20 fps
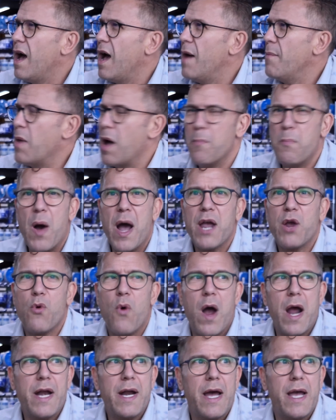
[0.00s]
a
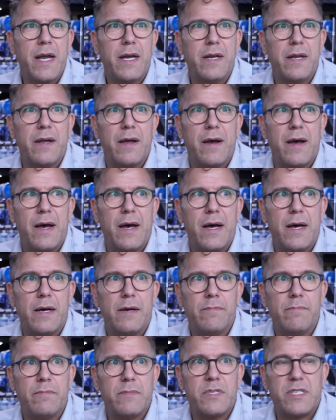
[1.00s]
biguanide
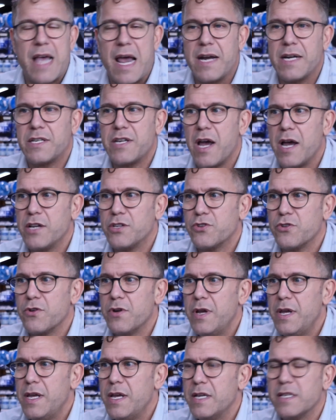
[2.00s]
sanitizer